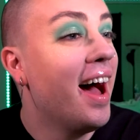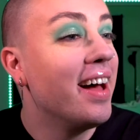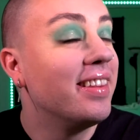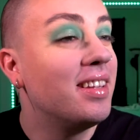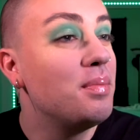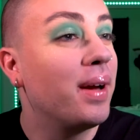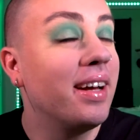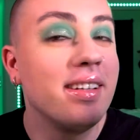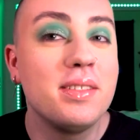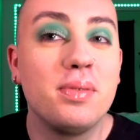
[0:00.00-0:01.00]
The
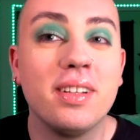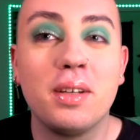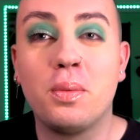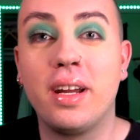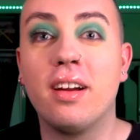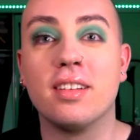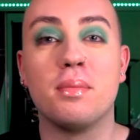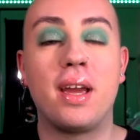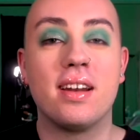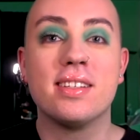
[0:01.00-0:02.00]
band is really weird. The
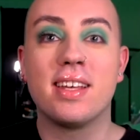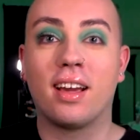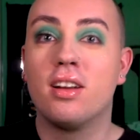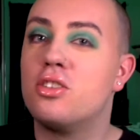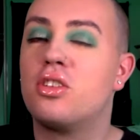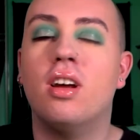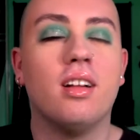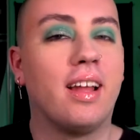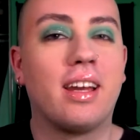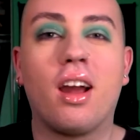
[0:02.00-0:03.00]
band is like a,
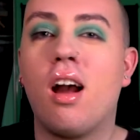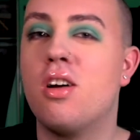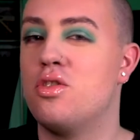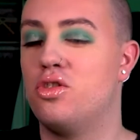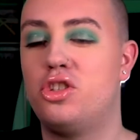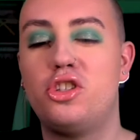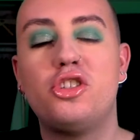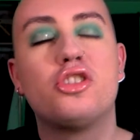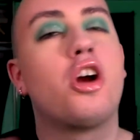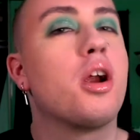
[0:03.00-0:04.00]

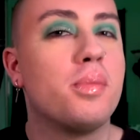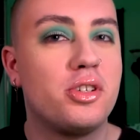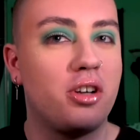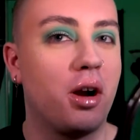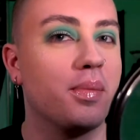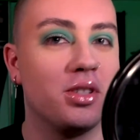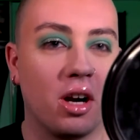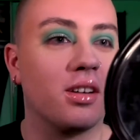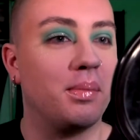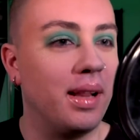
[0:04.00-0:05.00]
sharp,
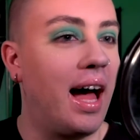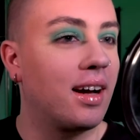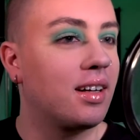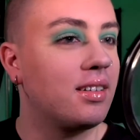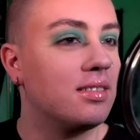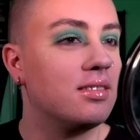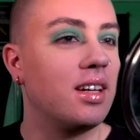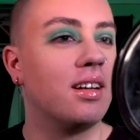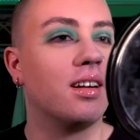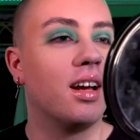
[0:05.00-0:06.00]
dark black.
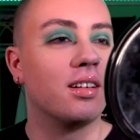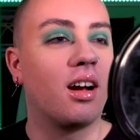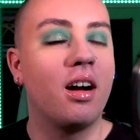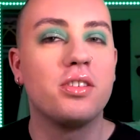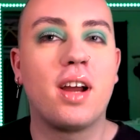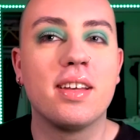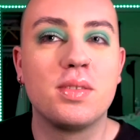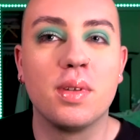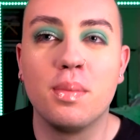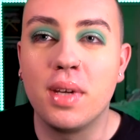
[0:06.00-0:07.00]
And in contrast
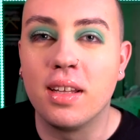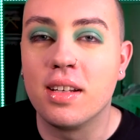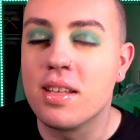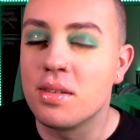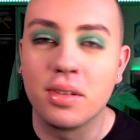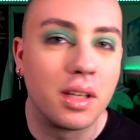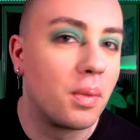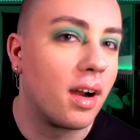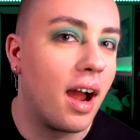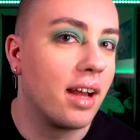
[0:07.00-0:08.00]
with me that doesn't really
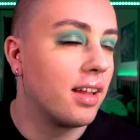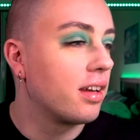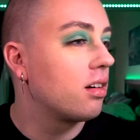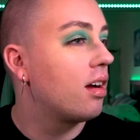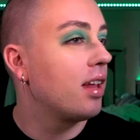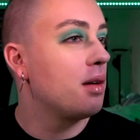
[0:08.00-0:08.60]
wear eyeliner all that